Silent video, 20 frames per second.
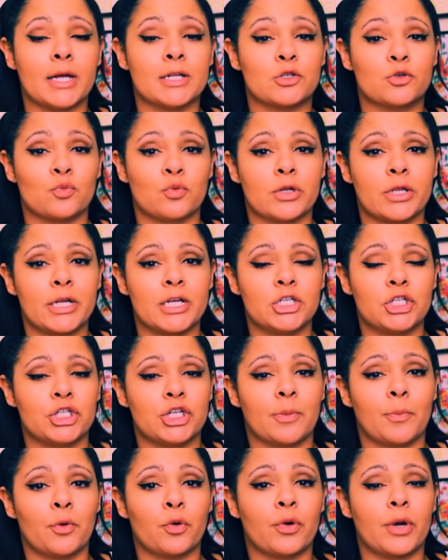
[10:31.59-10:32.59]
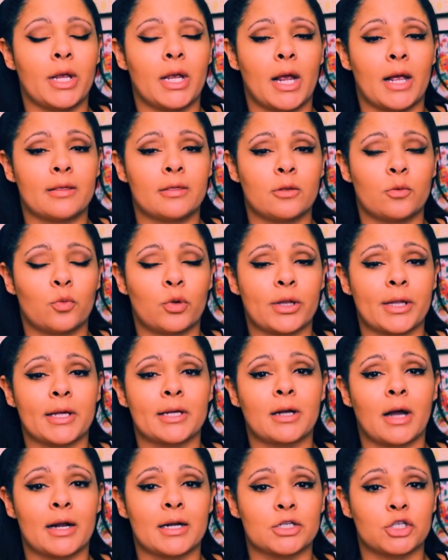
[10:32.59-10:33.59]
It's really shimmery and really
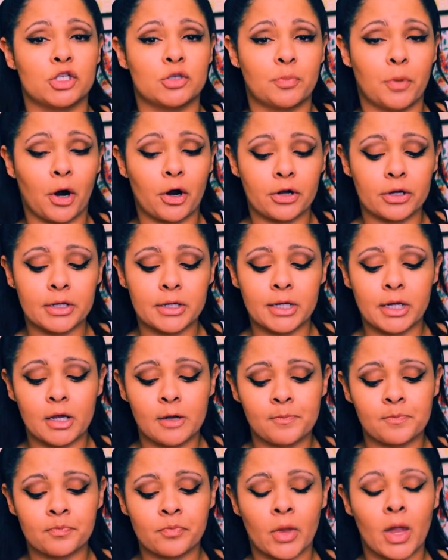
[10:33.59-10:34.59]
kind of sparkly.